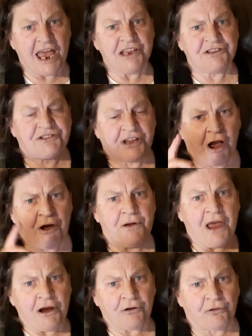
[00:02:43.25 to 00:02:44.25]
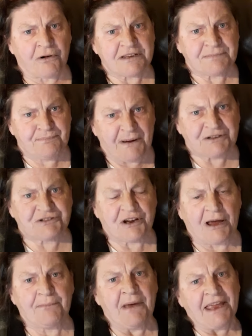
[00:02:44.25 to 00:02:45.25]
So, Chris
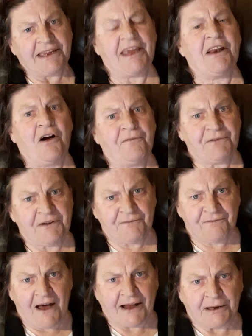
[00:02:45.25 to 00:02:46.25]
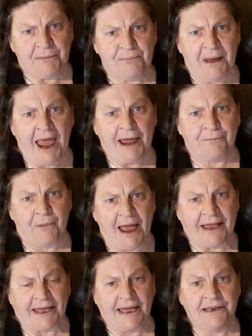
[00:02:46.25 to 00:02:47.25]
Bishop, get off your fucking
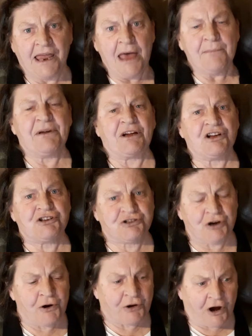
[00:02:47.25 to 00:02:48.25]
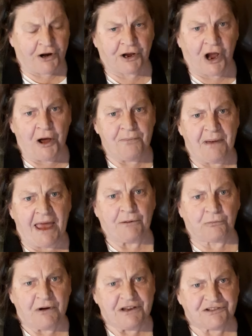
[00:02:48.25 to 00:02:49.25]
bandwagon because you've got to go
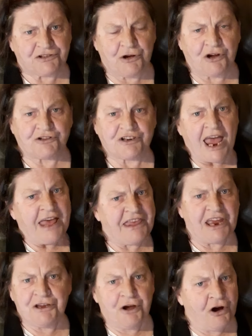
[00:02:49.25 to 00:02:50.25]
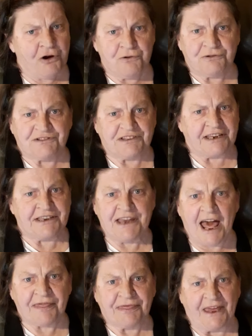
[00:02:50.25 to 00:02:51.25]
back research that yous did
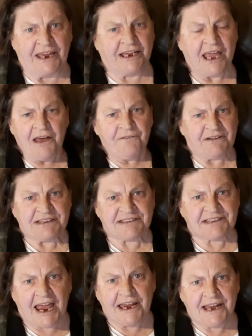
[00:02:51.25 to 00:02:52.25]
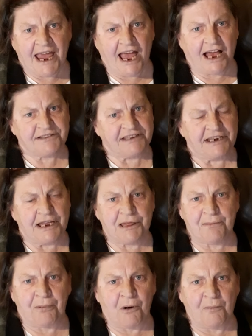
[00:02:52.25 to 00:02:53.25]
nothing for state housing and
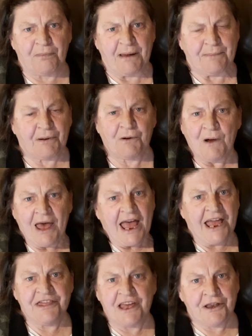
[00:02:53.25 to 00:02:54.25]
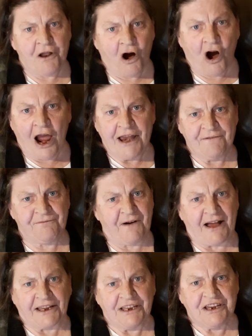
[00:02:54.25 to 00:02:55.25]
the poor people in the 9
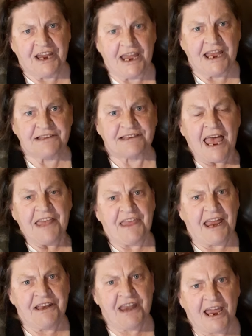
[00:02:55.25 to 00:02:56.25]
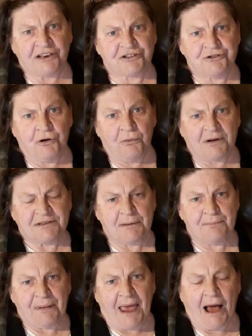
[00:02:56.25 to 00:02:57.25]
fucking years that National was
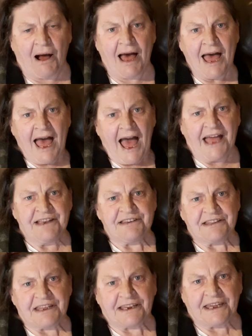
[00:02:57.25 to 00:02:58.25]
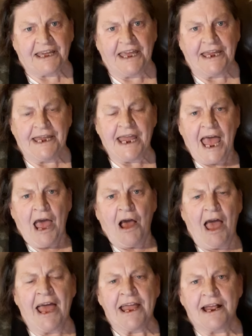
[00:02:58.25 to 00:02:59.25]
in power under the key
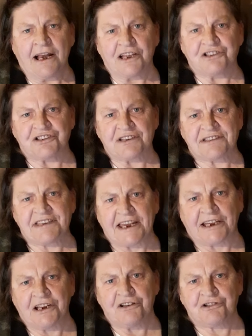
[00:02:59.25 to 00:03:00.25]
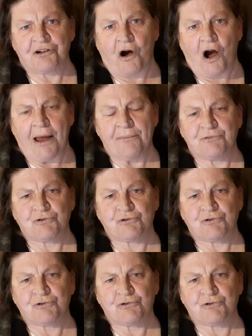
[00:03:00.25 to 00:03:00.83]
English second time